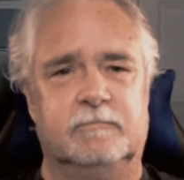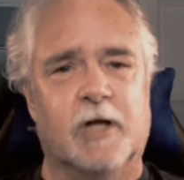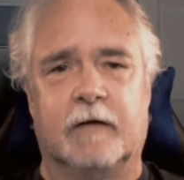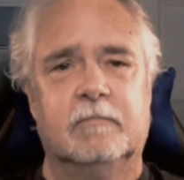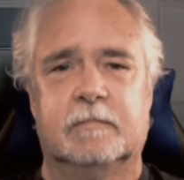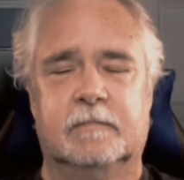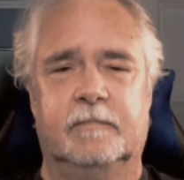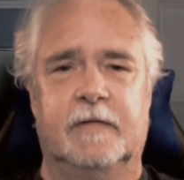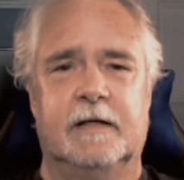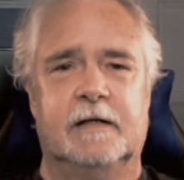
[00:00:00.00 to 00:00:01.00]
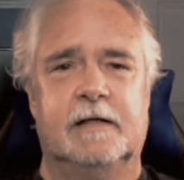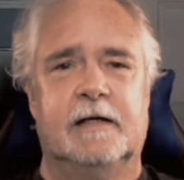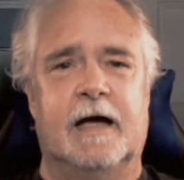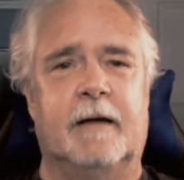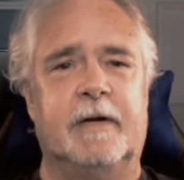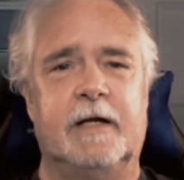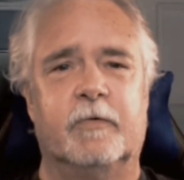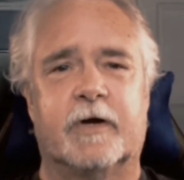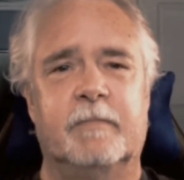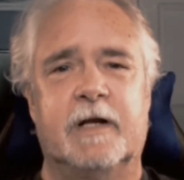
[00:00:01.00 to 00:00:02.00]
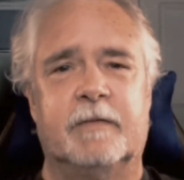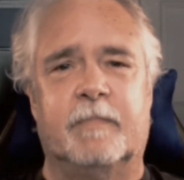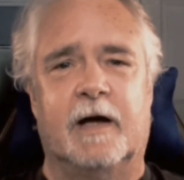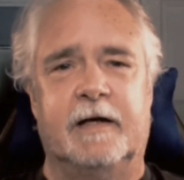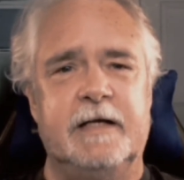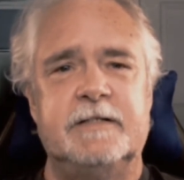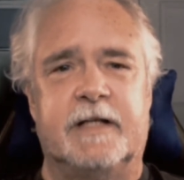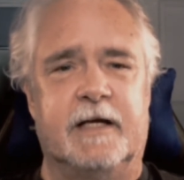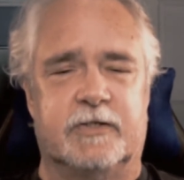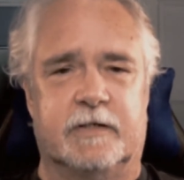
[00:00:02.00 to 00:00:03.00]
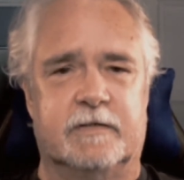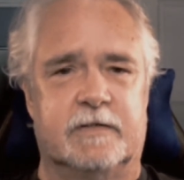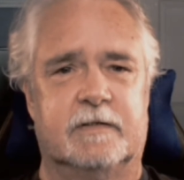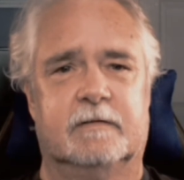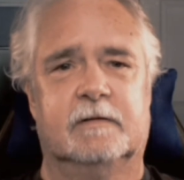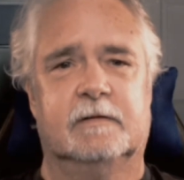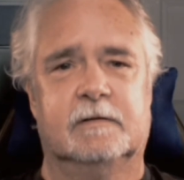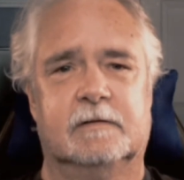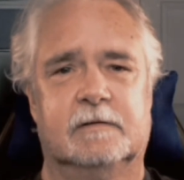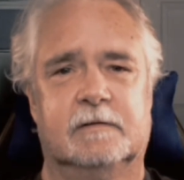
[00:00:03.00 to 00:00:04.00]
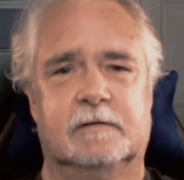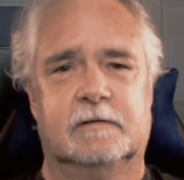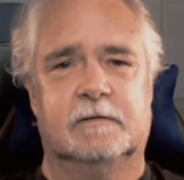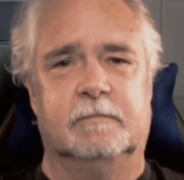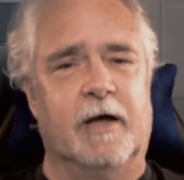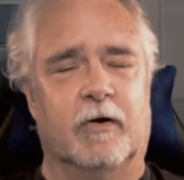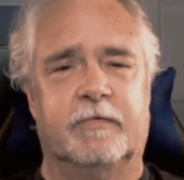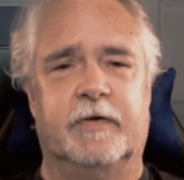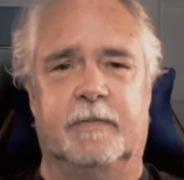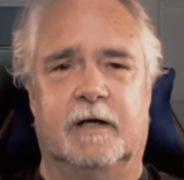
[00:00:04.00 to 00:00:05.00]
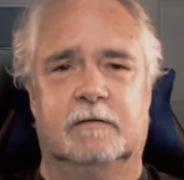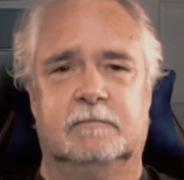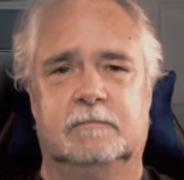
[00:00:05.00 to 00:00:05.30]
None. How many were committed by East Asians, male or female?